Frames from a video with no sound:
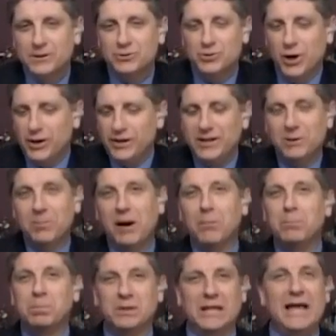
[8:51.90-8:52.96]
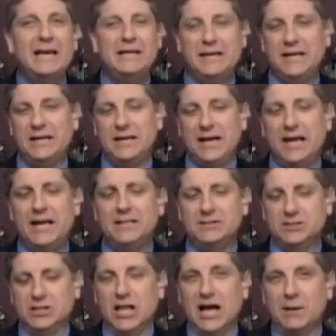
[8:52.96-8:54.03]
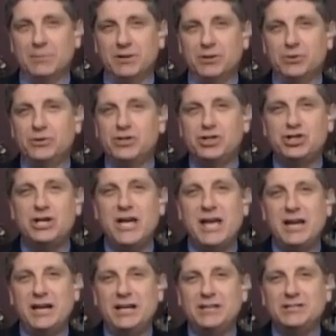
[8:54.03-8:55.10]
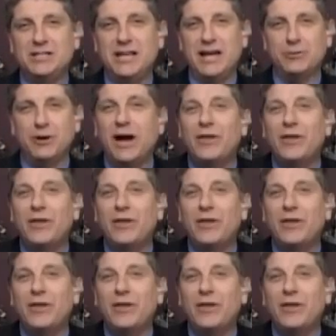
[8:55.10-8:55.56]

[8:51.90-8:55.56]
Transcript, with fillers: talking about blending Islam and Christianity together.